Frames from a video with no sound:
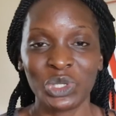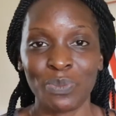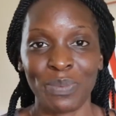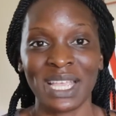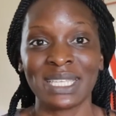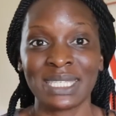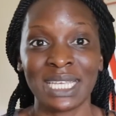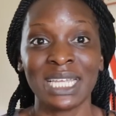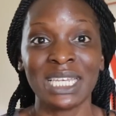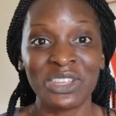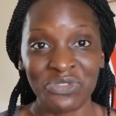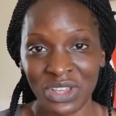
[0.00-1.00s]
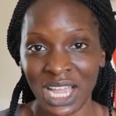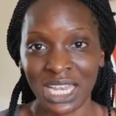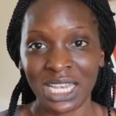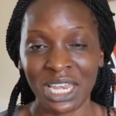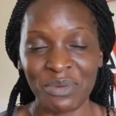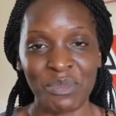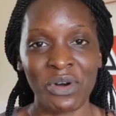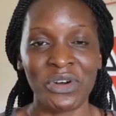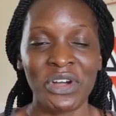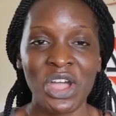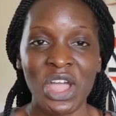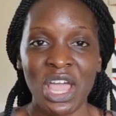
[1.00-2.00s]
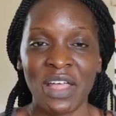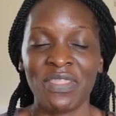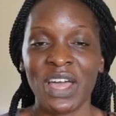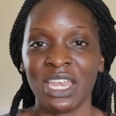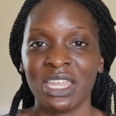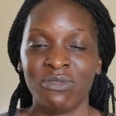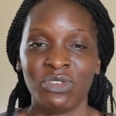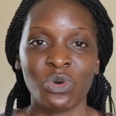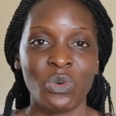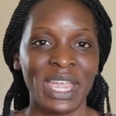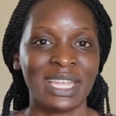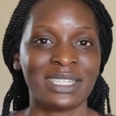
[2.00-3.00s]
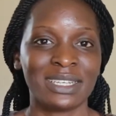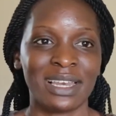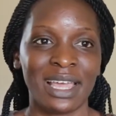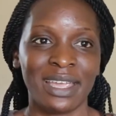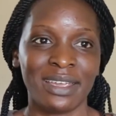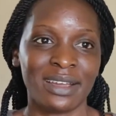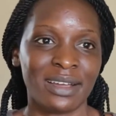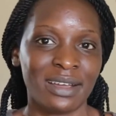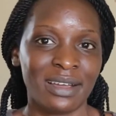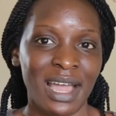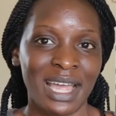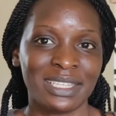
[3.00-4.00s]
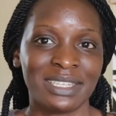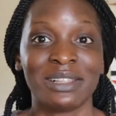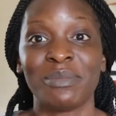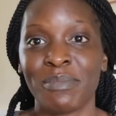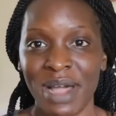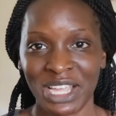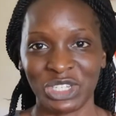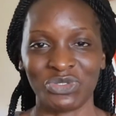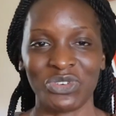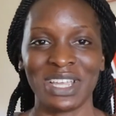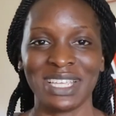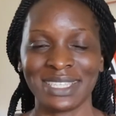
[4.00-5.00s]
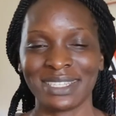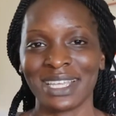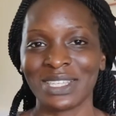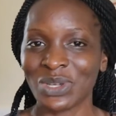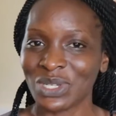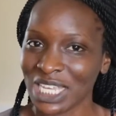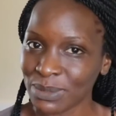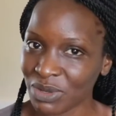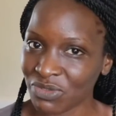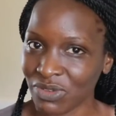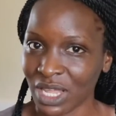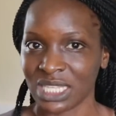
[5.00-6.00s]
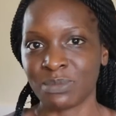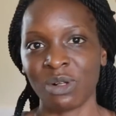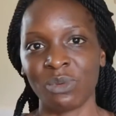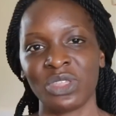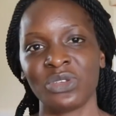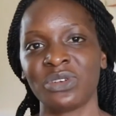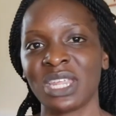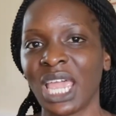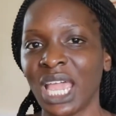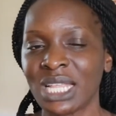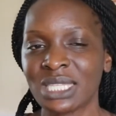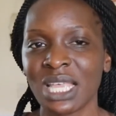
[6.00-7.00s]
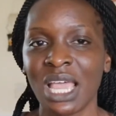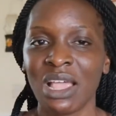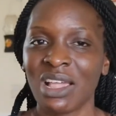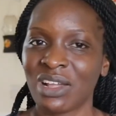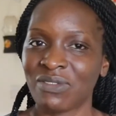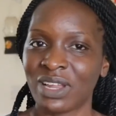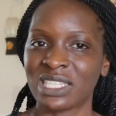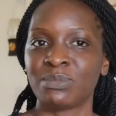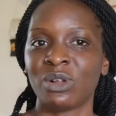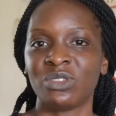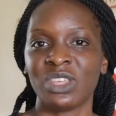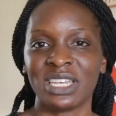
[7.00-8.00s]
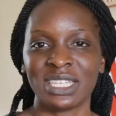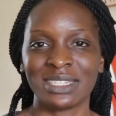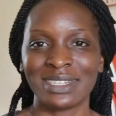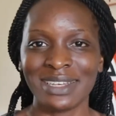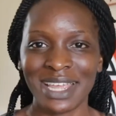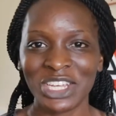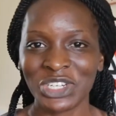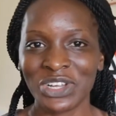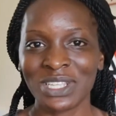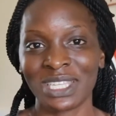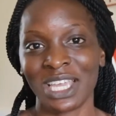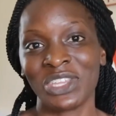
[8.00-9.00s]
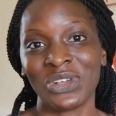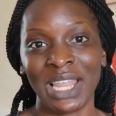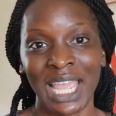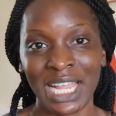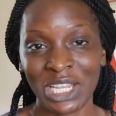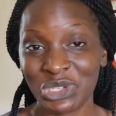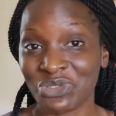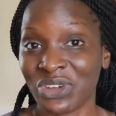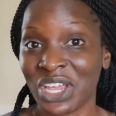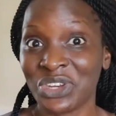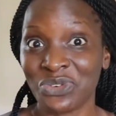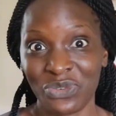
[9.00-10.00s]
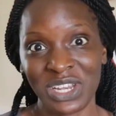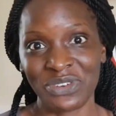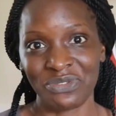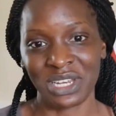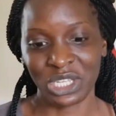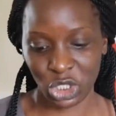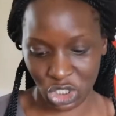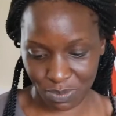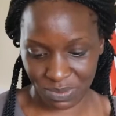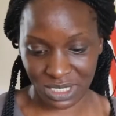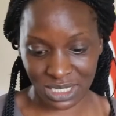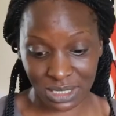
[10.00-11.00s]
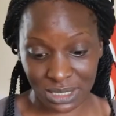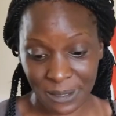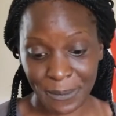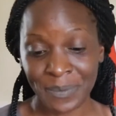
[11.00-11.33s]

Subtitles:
to pay significantly more than if you waited like until March, for instance. So just be flexible with your dates, flexible with your destinations, and you're likely to find really, really cheap deals.